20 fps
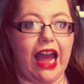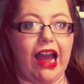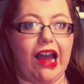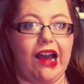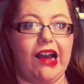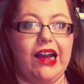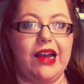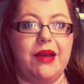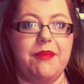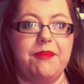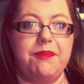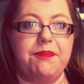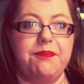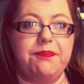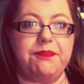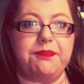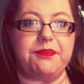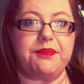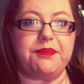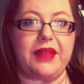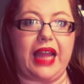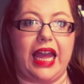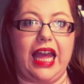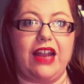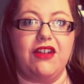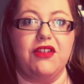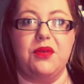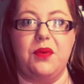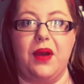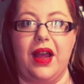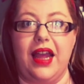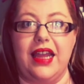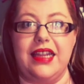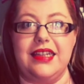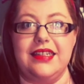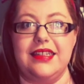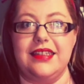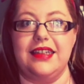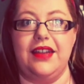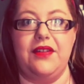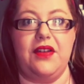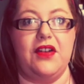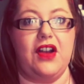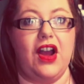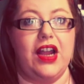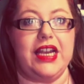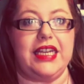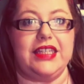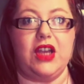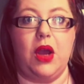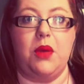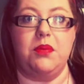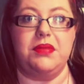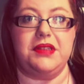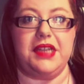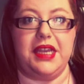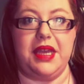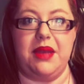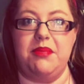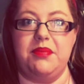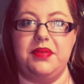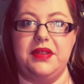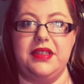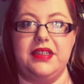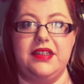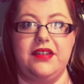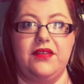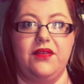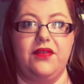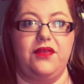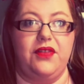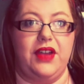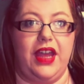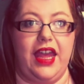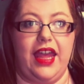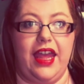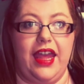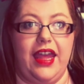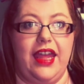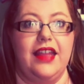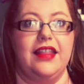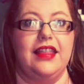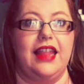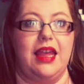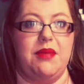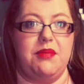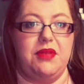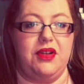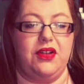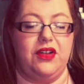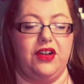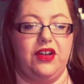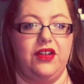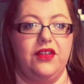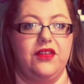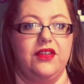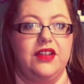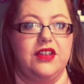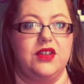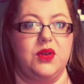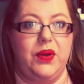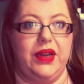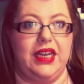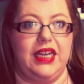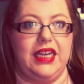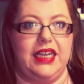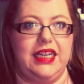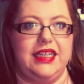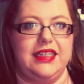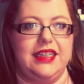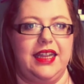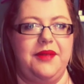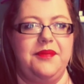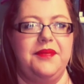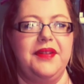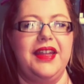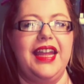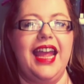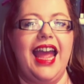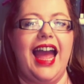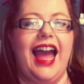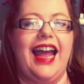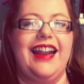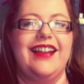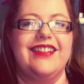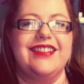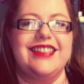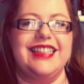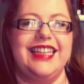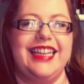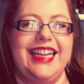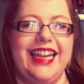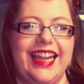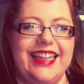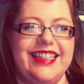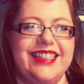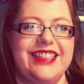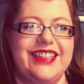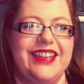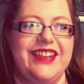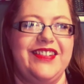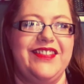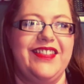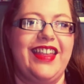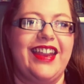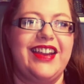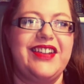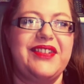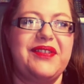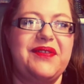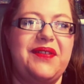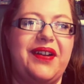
Um, and otherwise, if you've got any top tips for hair, let me know. That's quick and easy. And I'll see you again soon. Thanks for